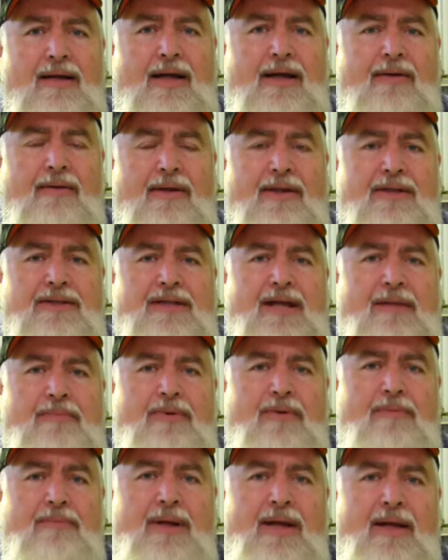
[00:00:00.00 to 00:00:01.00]
anyway, the
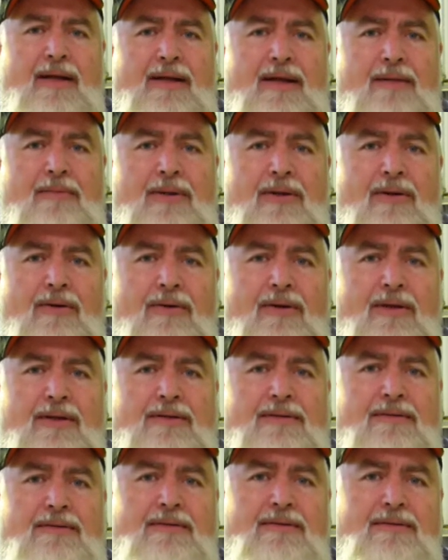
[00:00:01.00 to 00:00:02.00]
snap-on man come along,
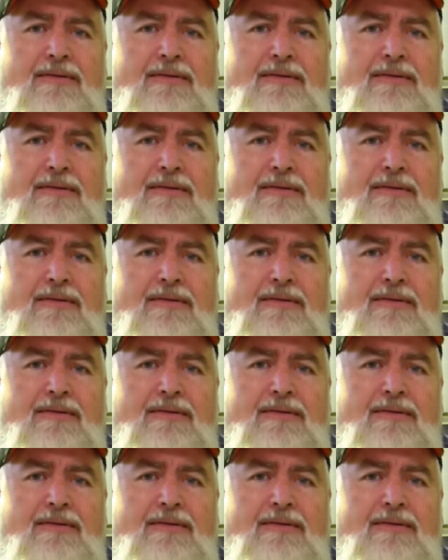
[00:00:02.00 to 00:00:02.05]
and